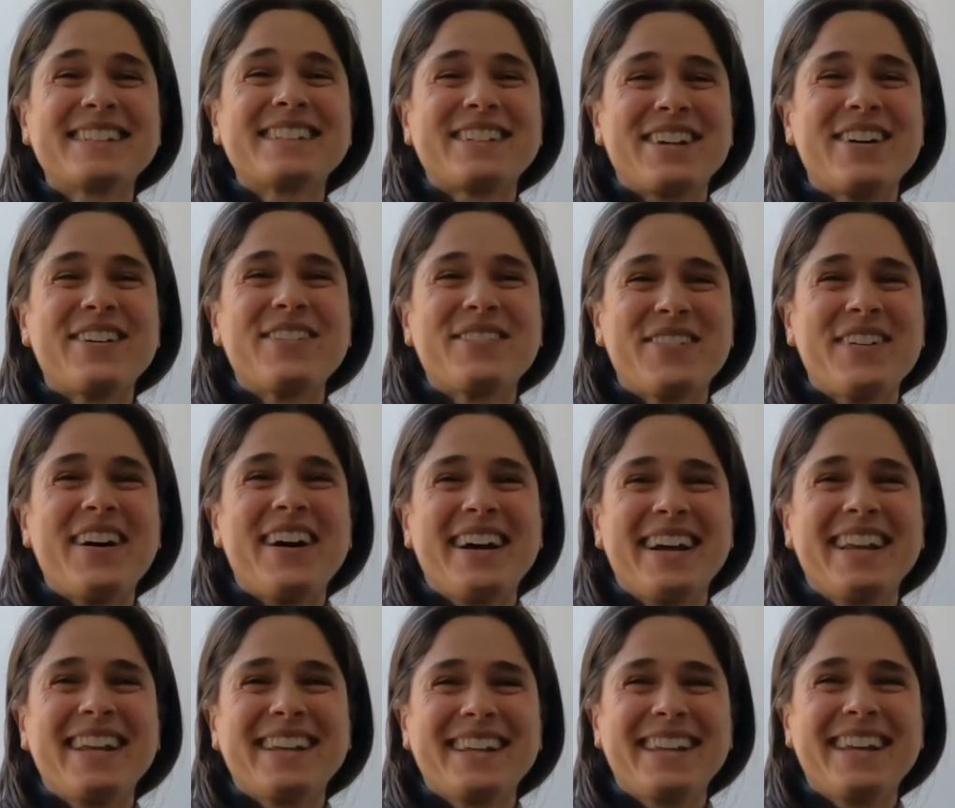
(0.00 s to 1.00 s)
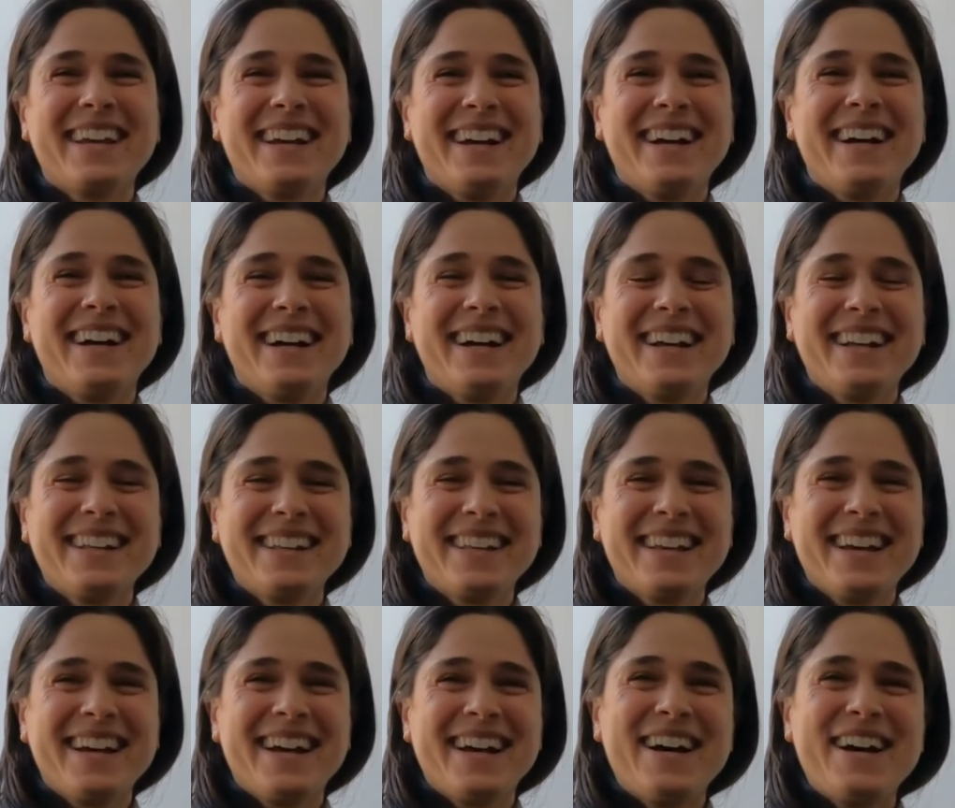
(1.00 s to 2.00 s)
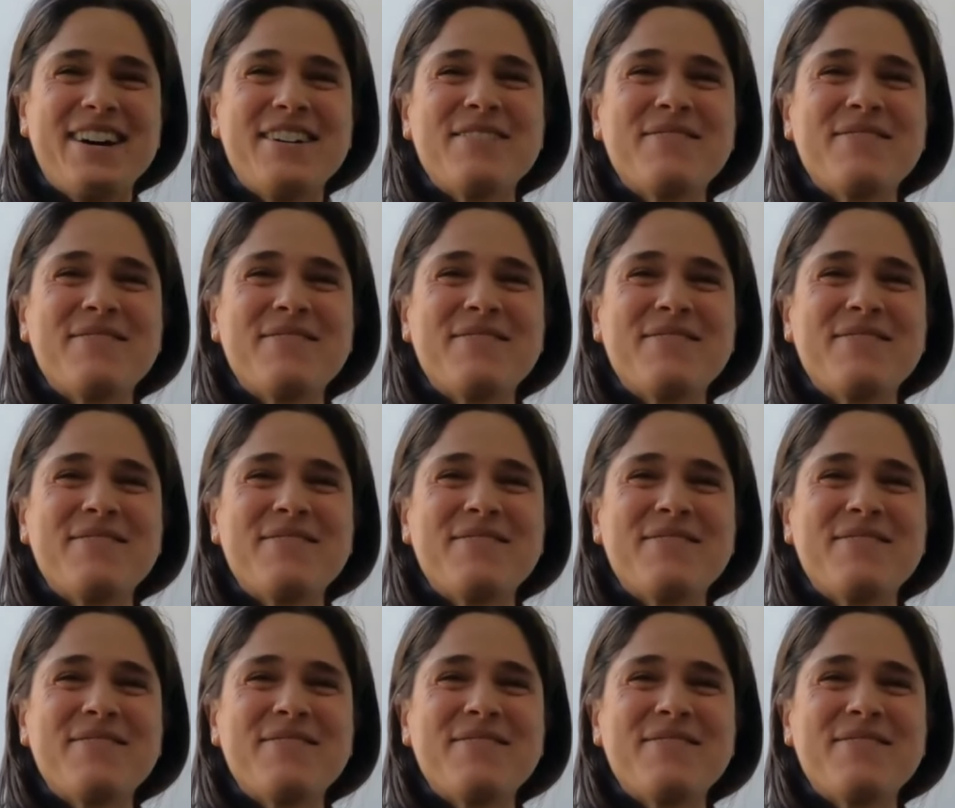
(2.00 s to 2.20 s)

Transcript: So fun. Yeah. Yeah.